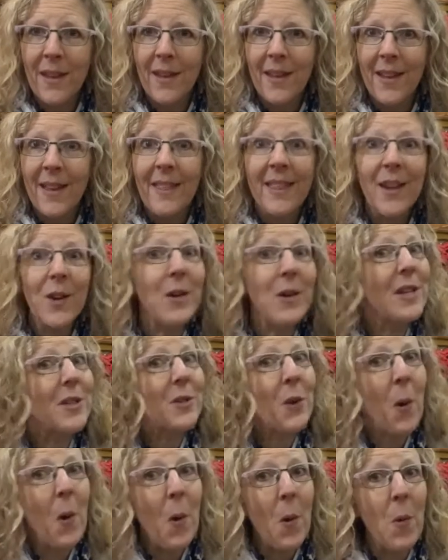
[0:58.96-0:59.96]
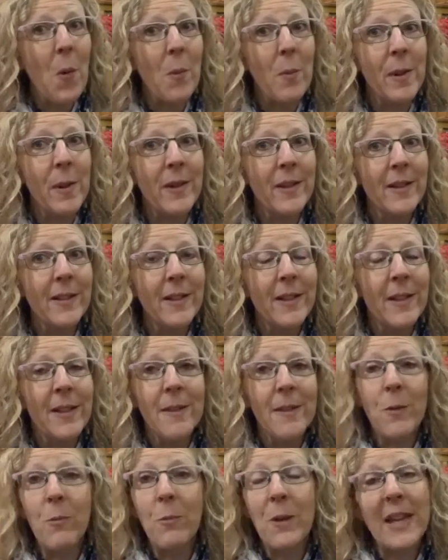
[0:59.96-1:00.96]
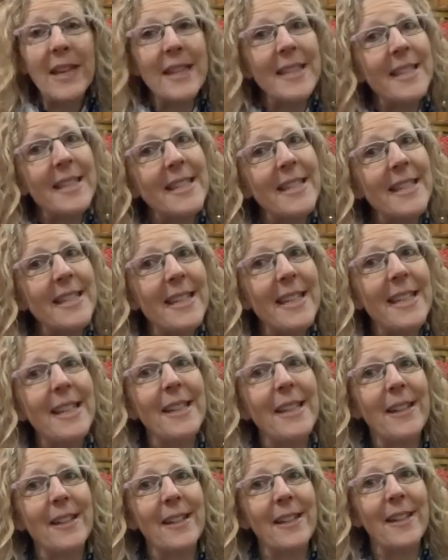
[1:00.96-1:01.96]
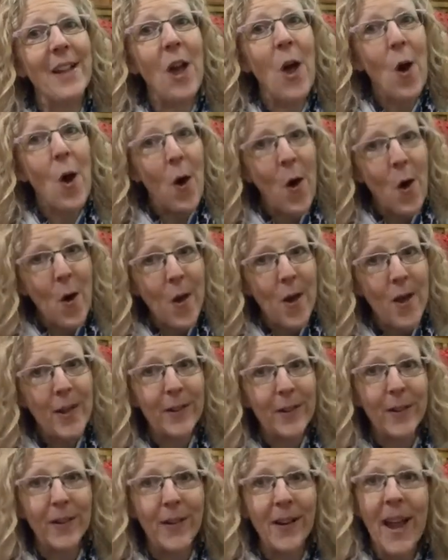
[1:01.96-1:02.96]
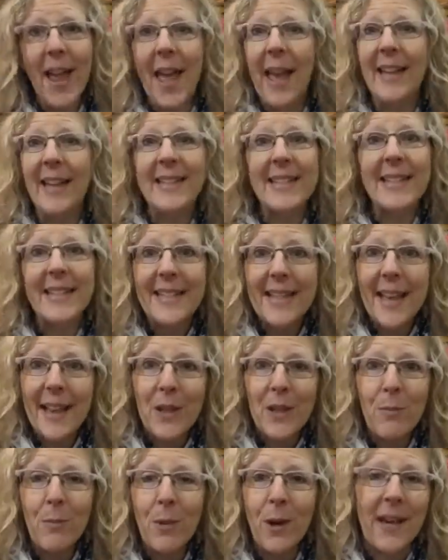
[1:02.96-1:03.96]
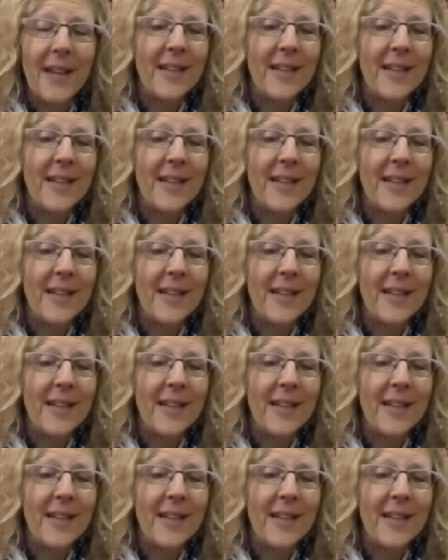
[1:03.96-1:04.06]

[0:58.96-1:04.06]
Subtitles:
There is hope that we can still honor and celebrate